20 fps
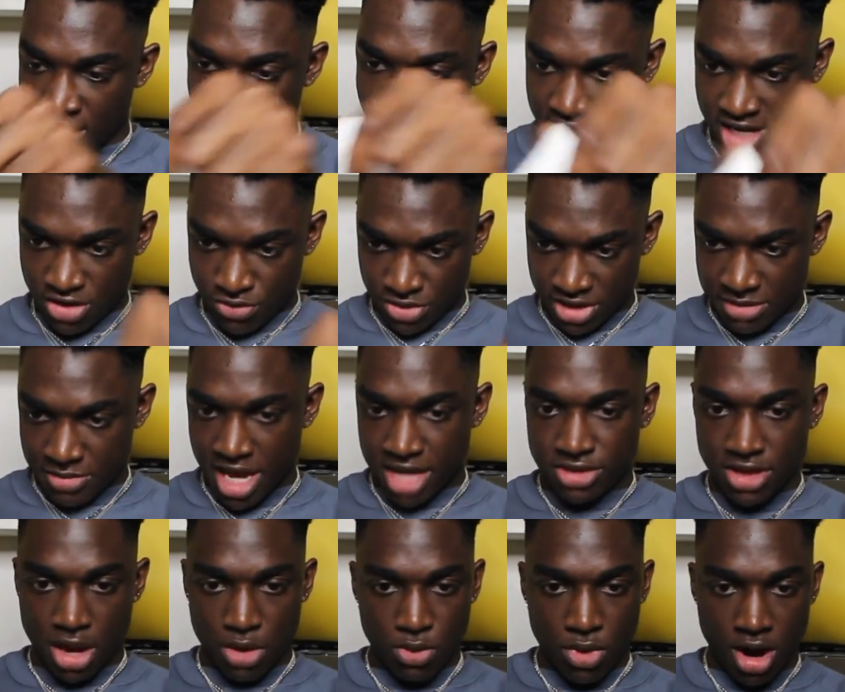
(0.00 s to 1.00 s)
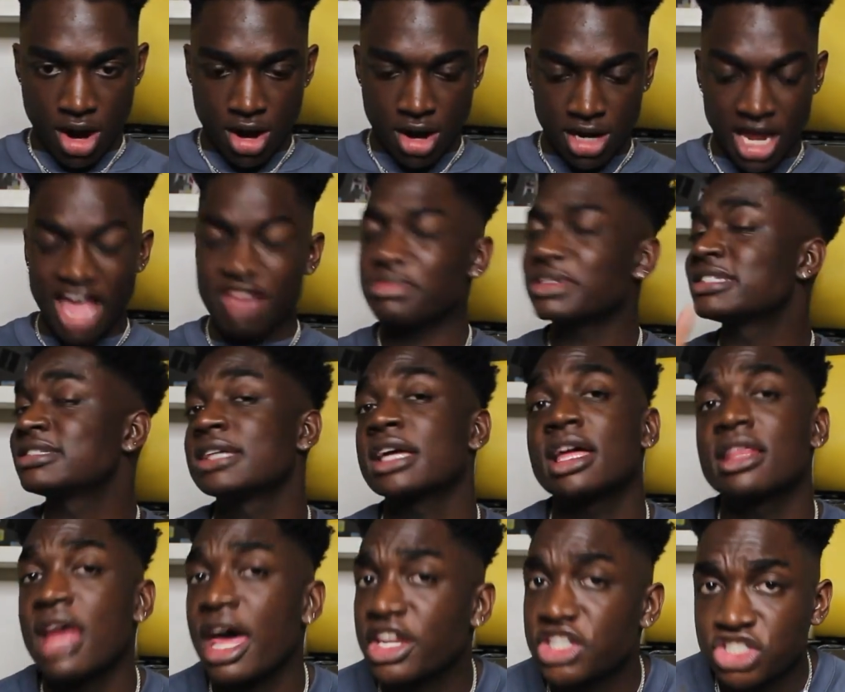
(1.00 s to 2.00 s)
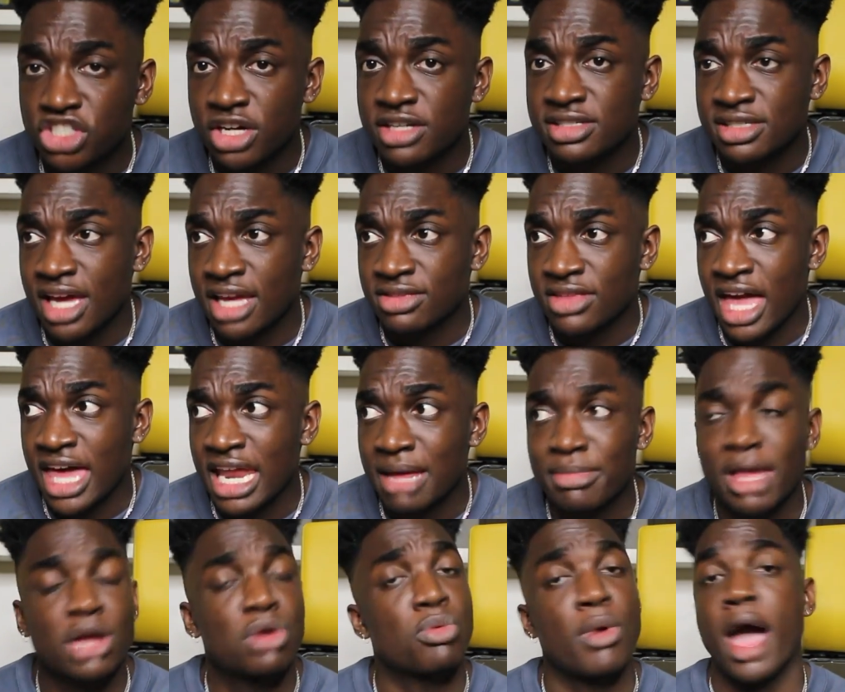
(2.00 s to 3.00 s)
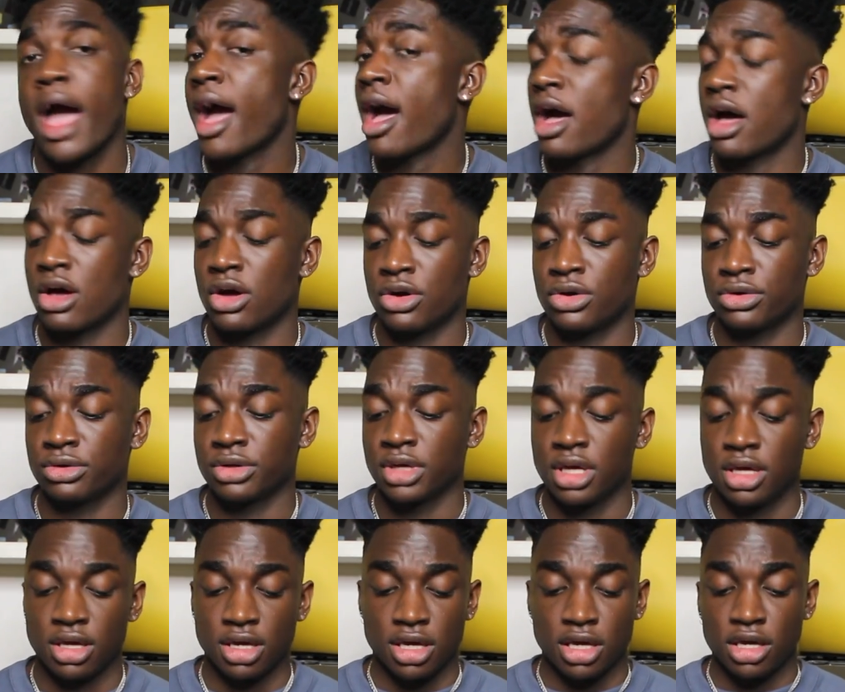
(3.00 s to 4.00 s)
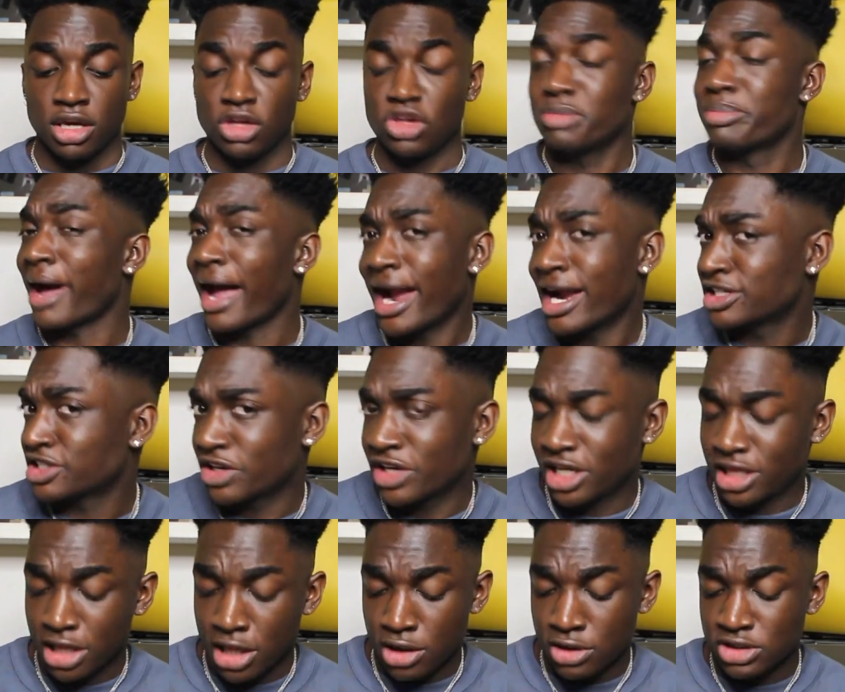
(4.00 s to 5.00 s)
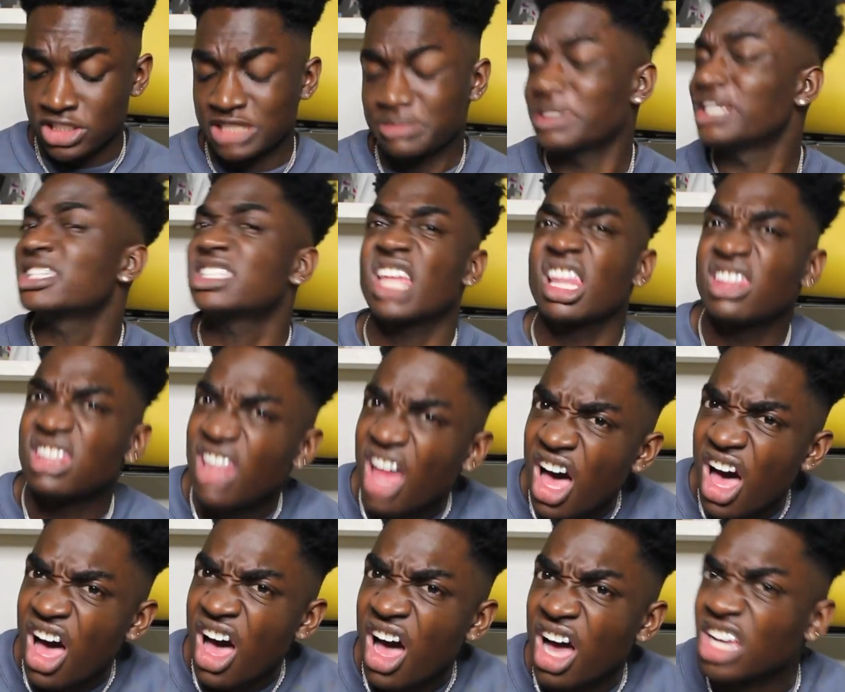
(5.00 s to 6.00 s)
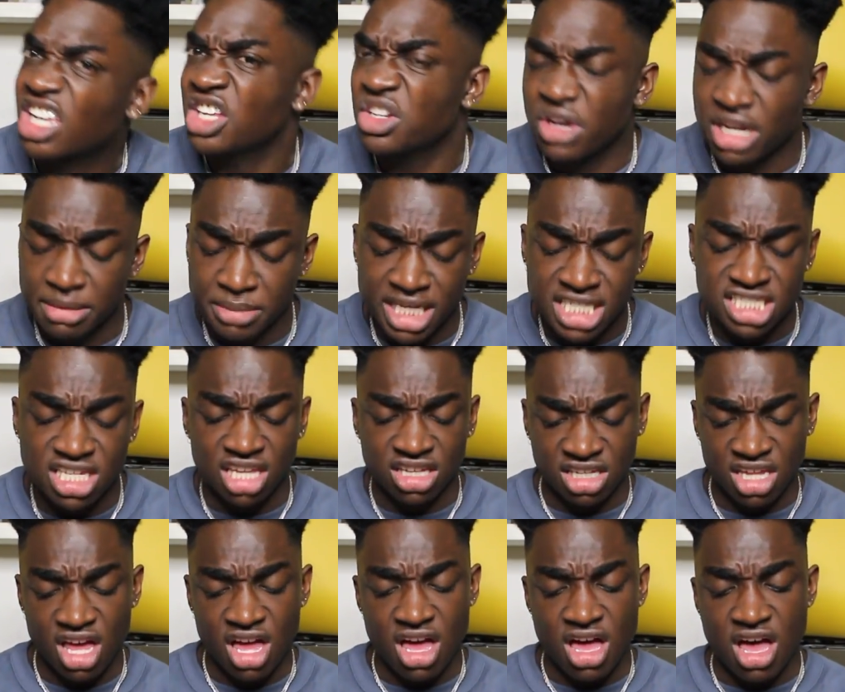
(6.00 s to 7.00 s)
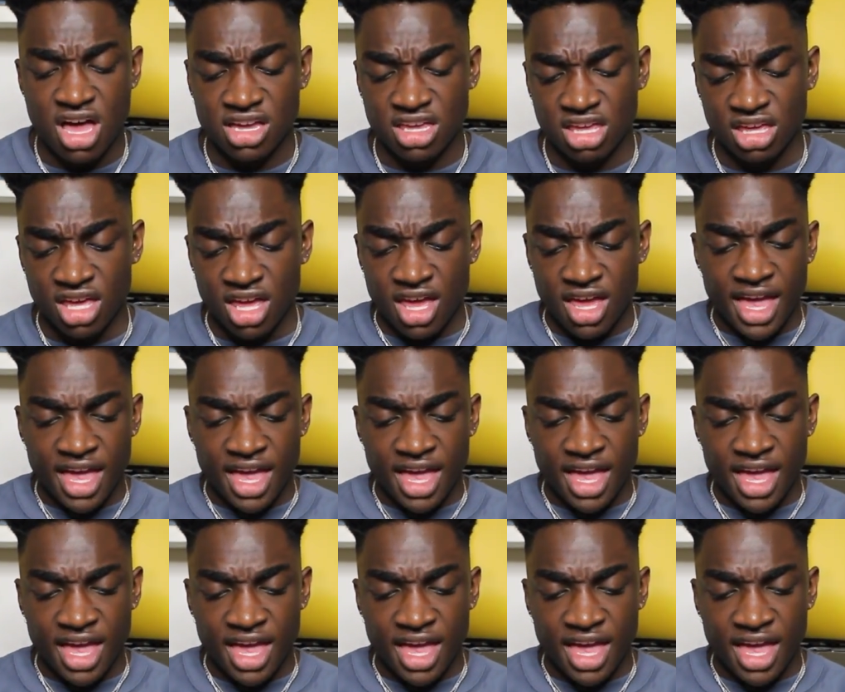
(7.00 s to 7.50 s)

I can really make that work. I've been seeing a lot of shirts like that. I'm like, wow, you buy dirty clothes, but it's a look. You know what I mean? It's a look.